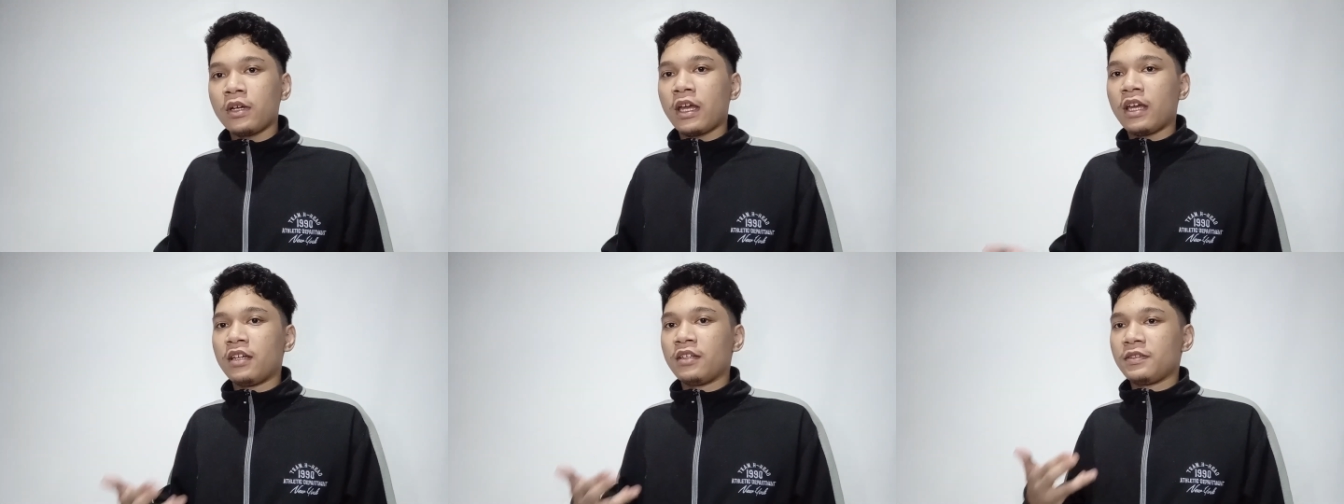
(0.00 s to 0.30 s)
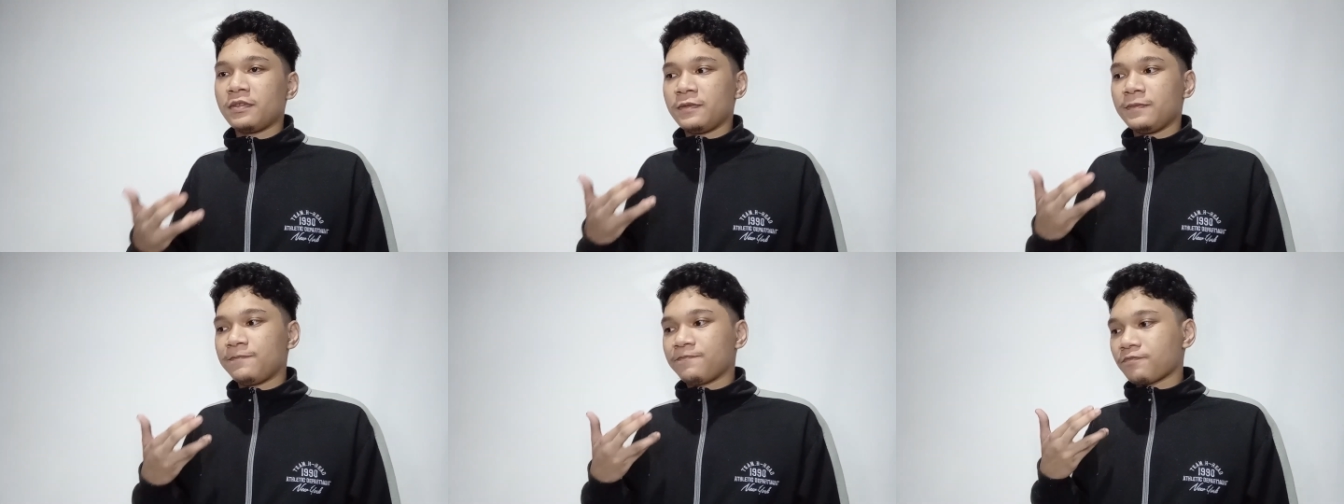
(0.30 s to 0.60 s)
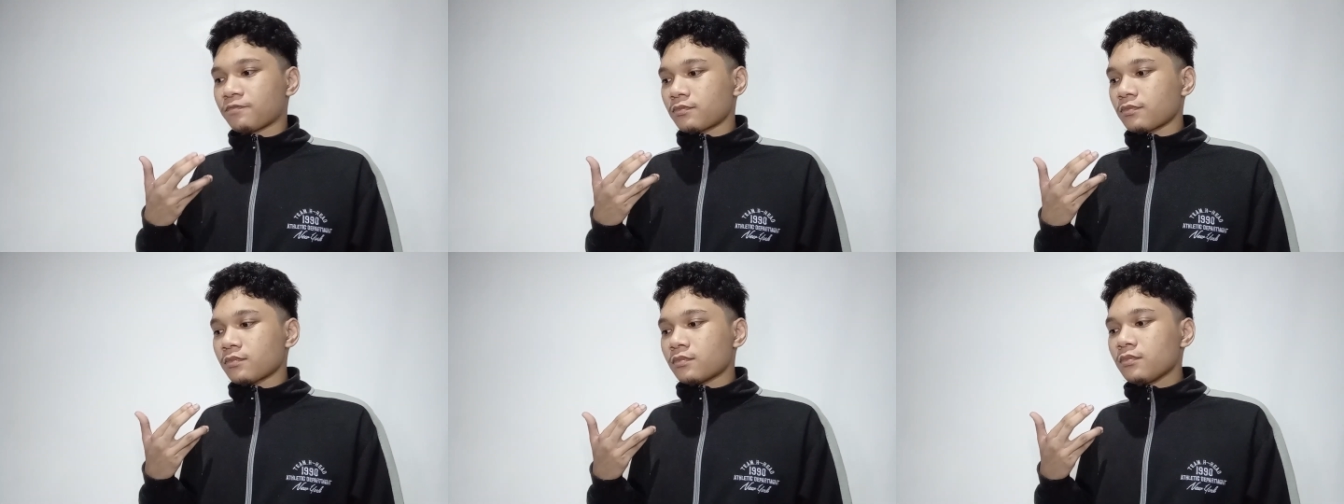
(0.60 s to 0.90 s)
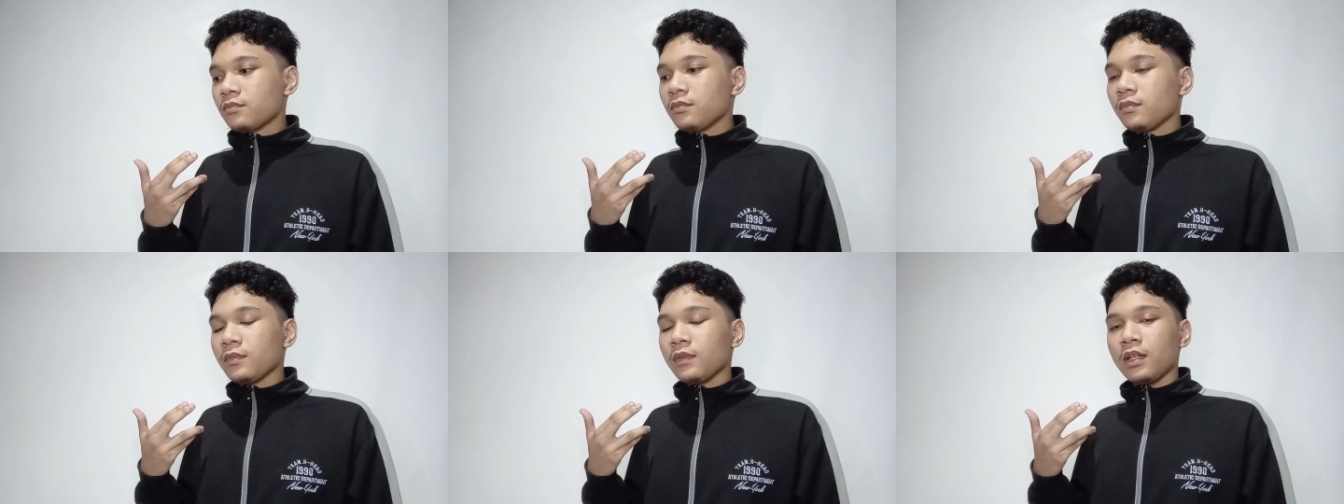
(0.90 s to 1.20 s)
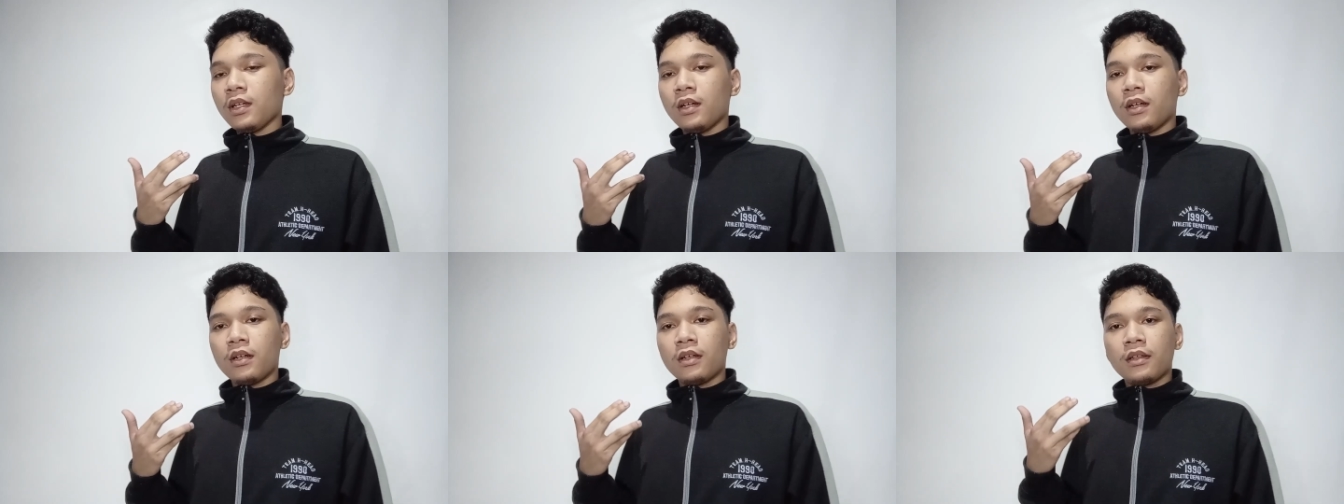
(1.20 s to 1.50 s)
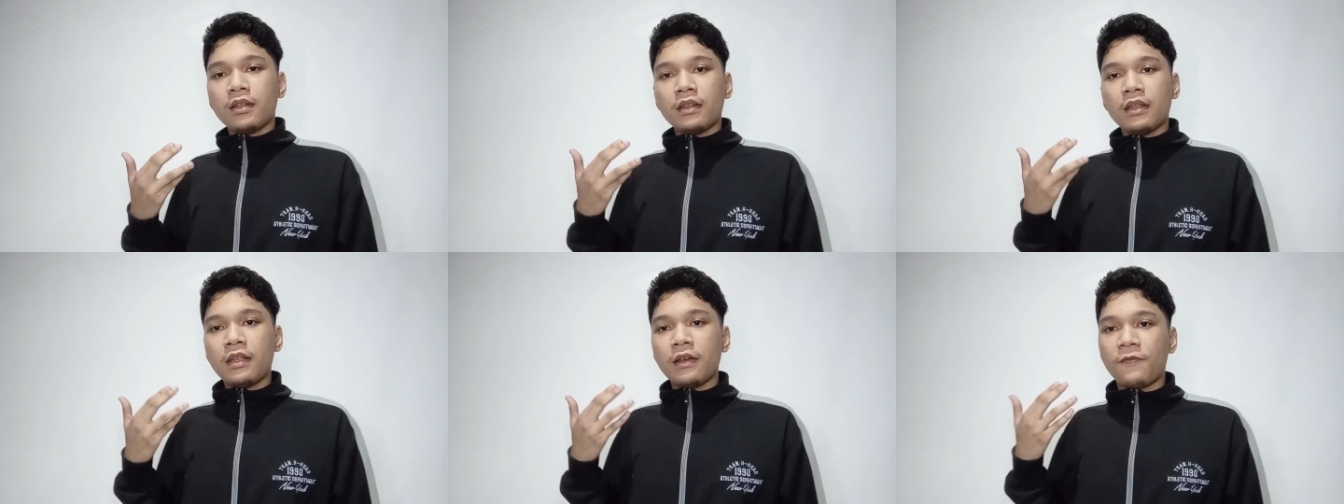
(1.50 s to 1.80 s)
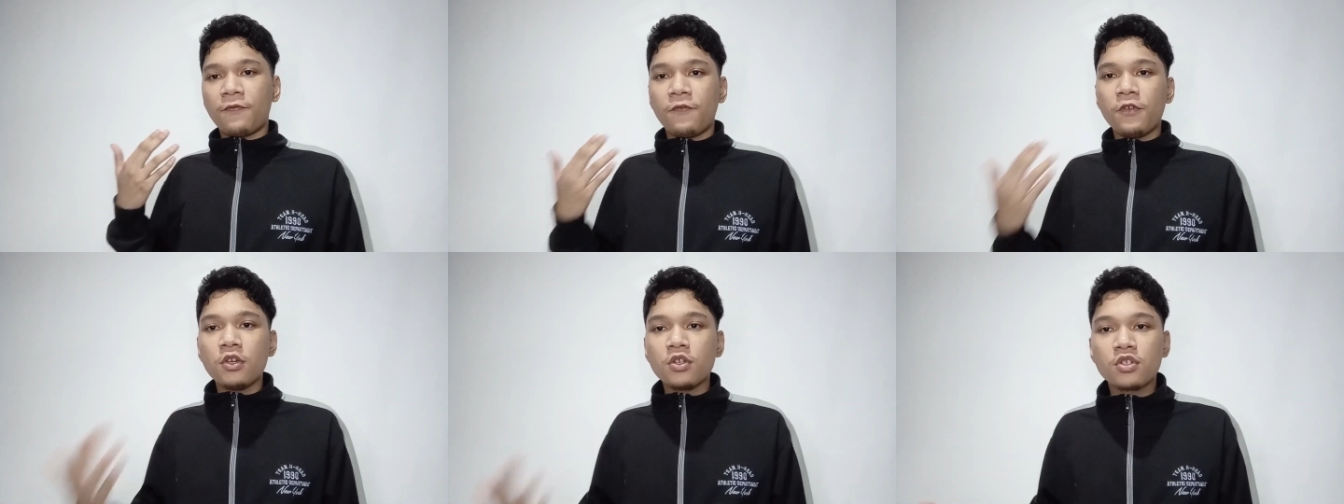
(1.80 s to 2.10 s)
and the
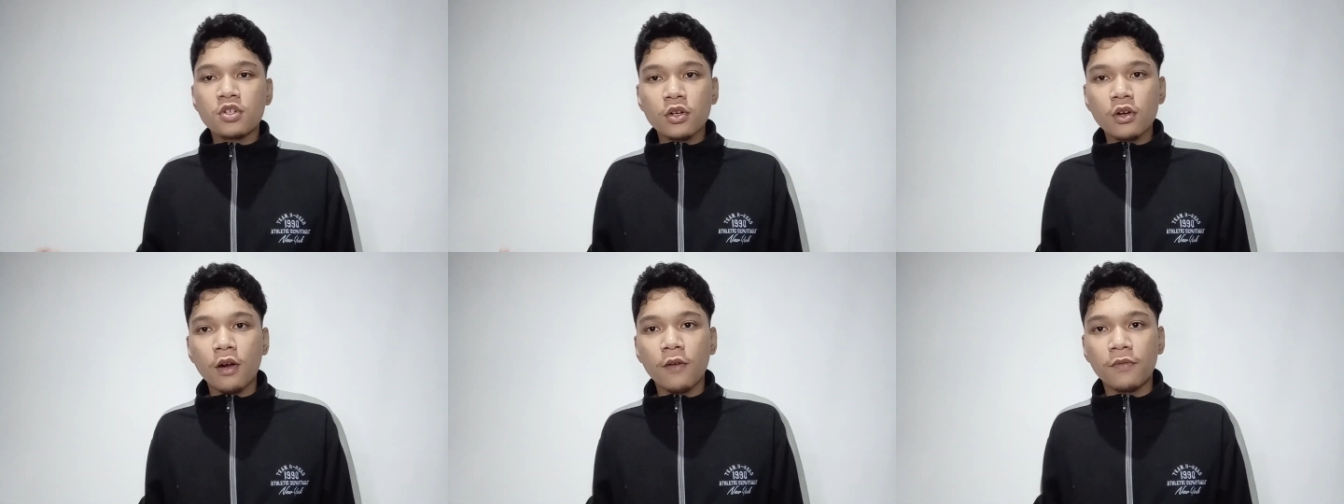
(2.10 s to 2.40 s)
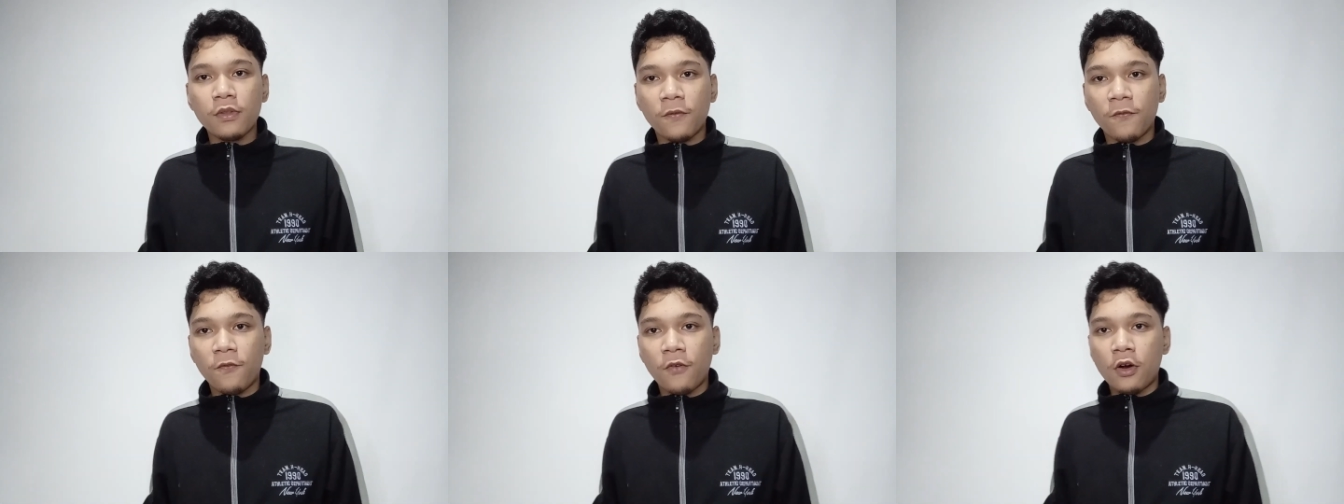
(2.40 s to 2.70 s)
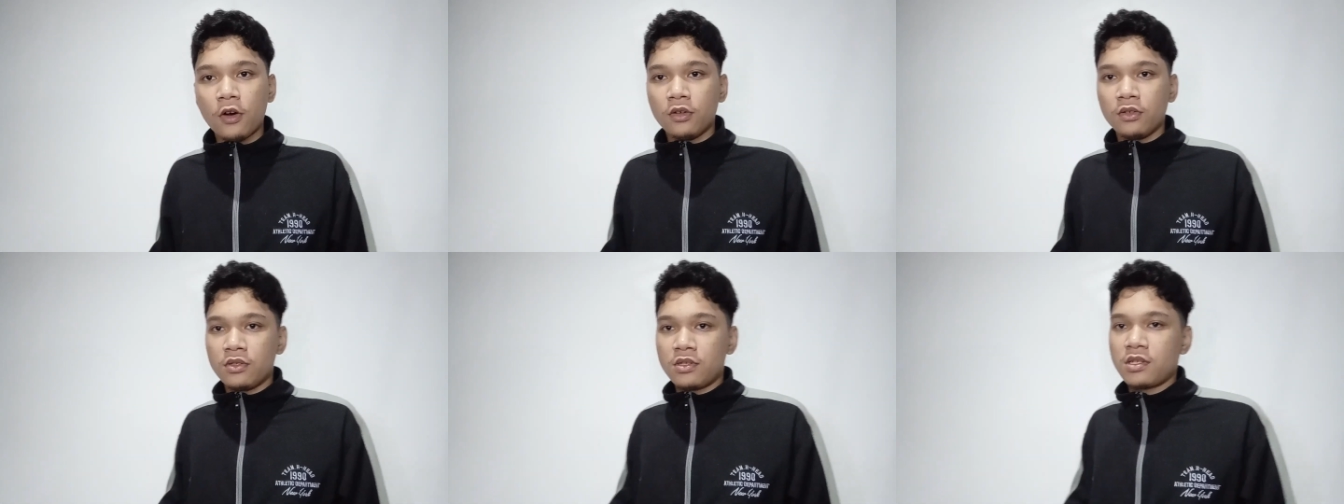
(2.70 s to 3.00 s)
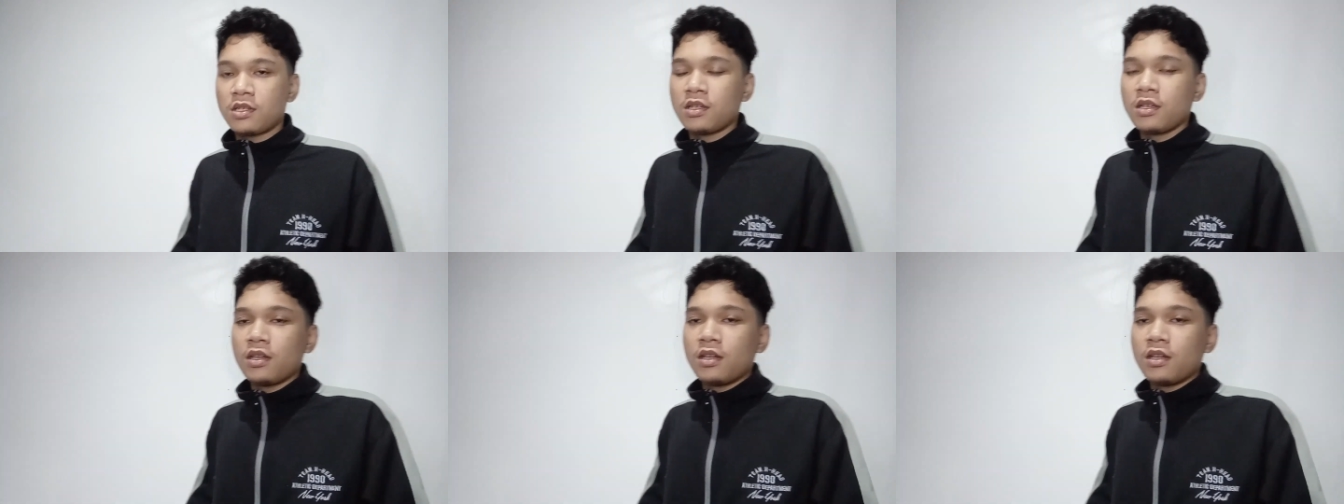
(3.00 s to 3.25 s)
future of the phones,